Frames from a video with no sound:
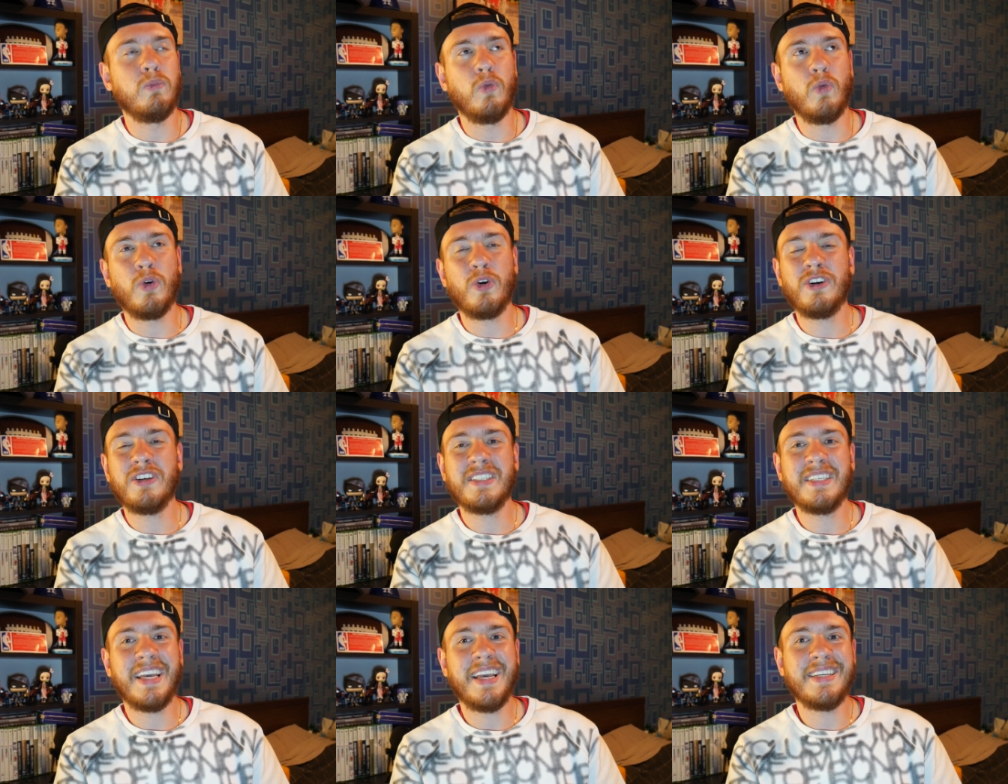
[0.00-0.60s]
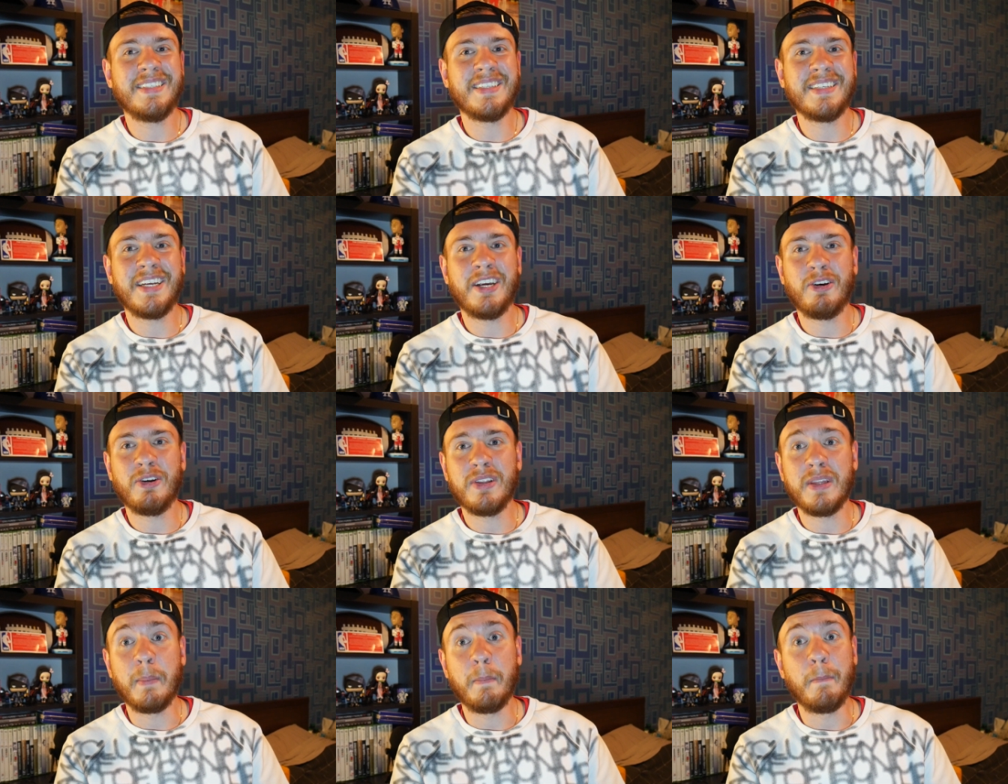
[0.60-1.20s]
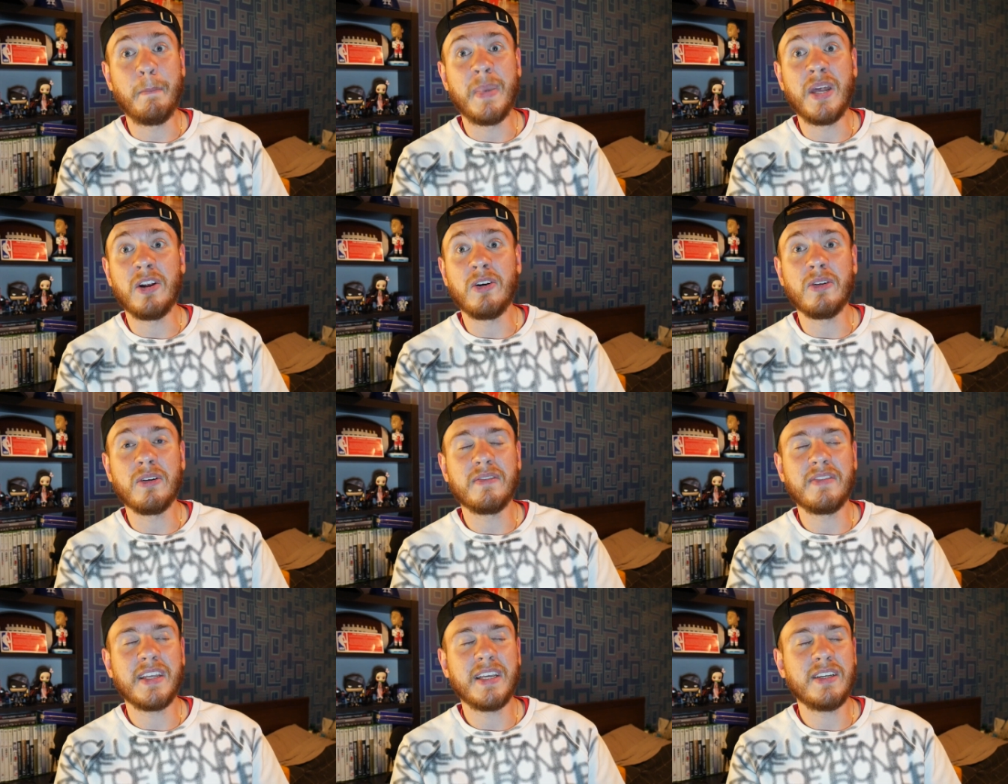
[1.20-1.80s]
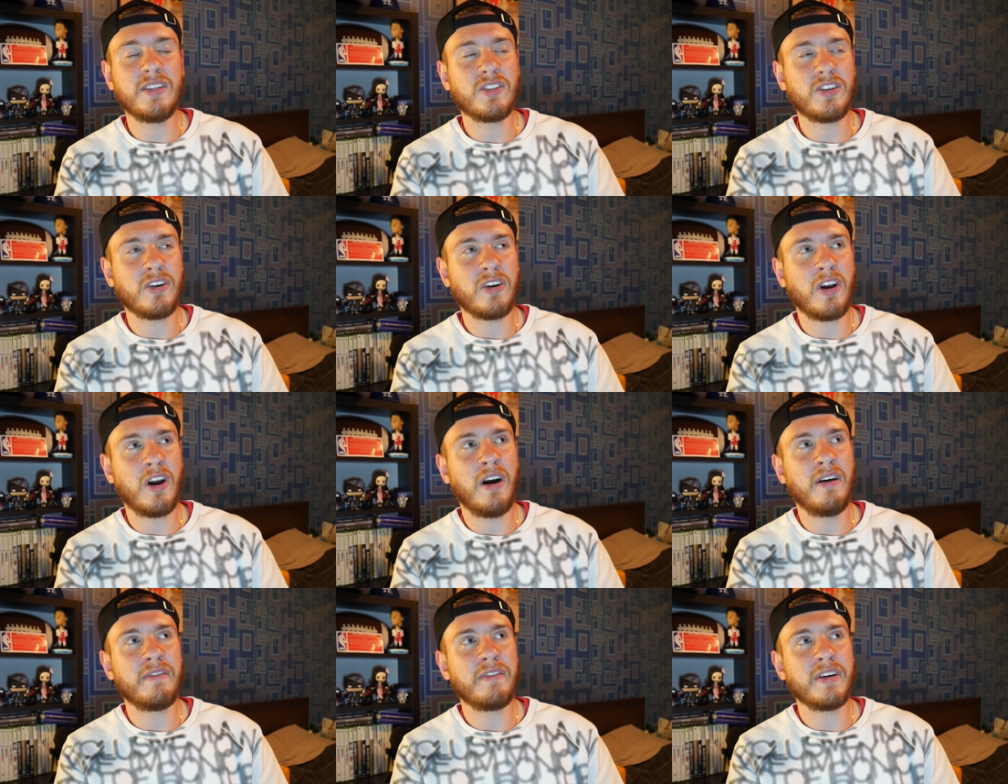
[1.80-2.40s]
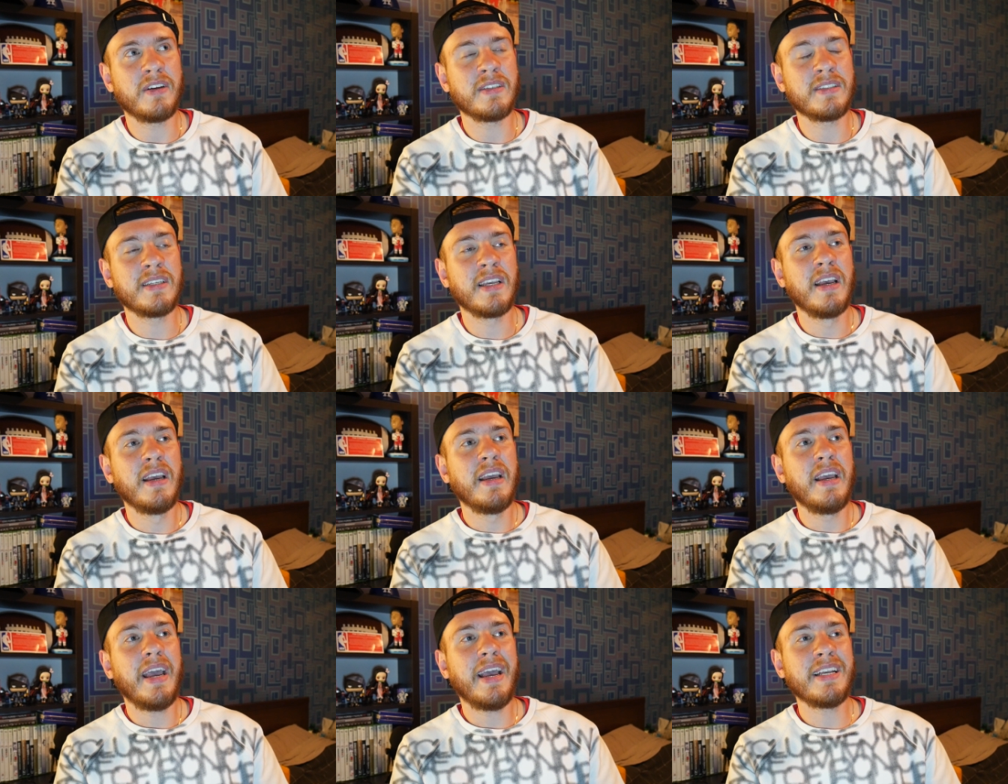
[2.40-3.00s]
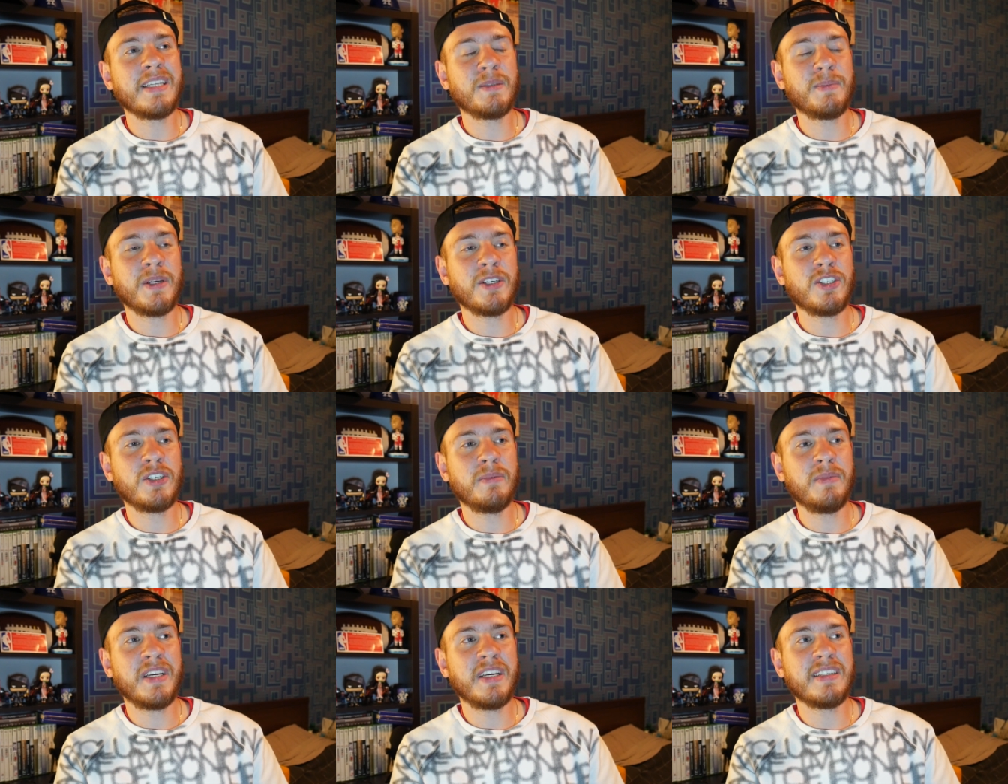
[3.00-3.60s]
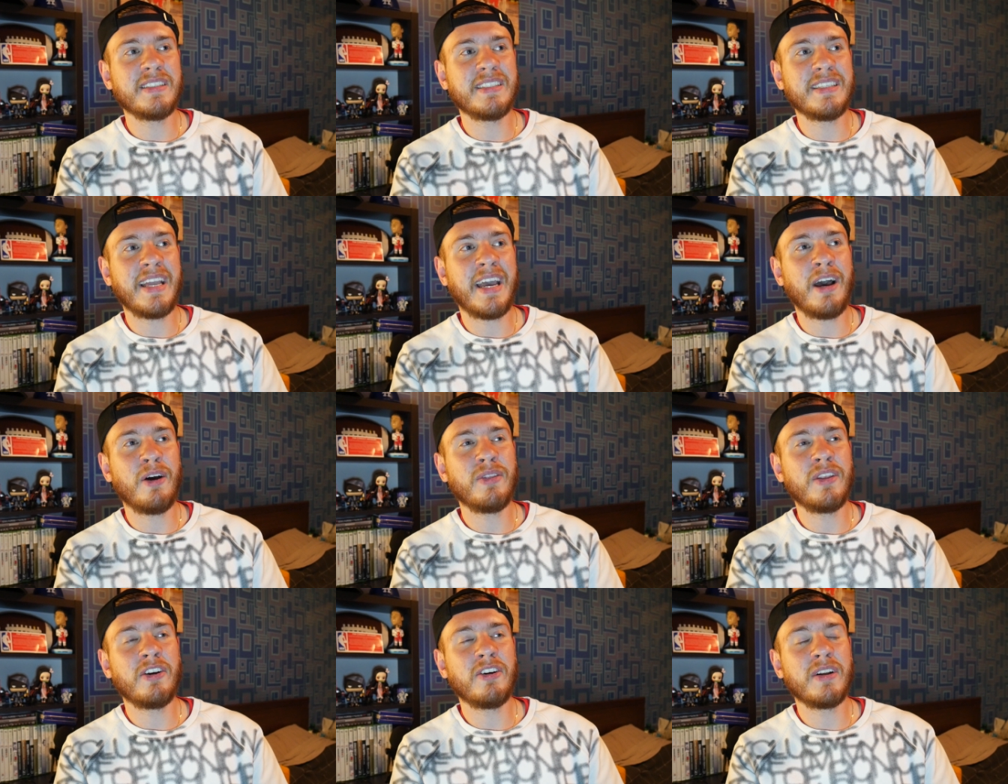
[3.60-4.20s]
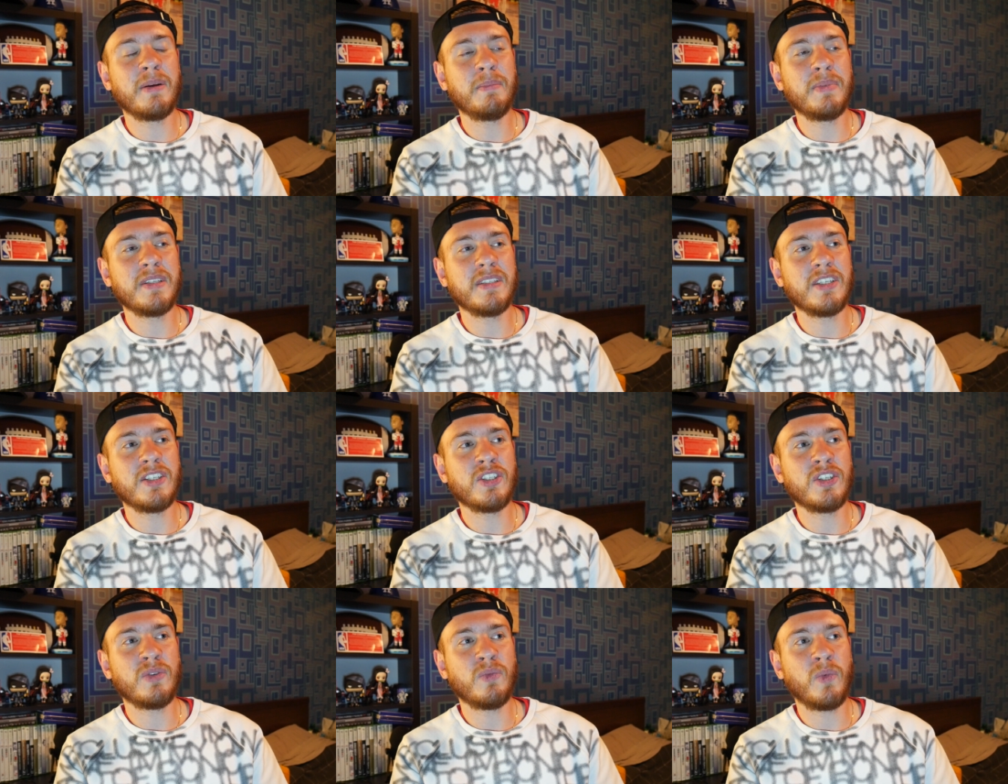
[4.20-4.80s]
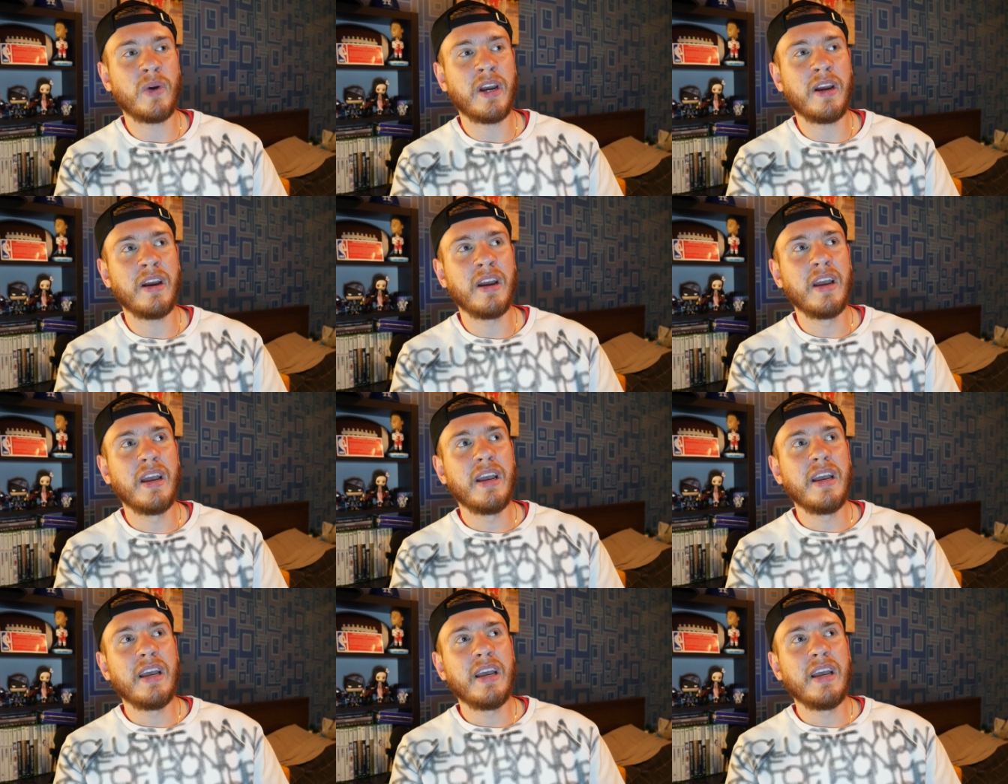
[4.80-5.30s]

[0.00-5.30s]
worst case scenario, the middle of the Eastern Conference, especially because now they're in a position where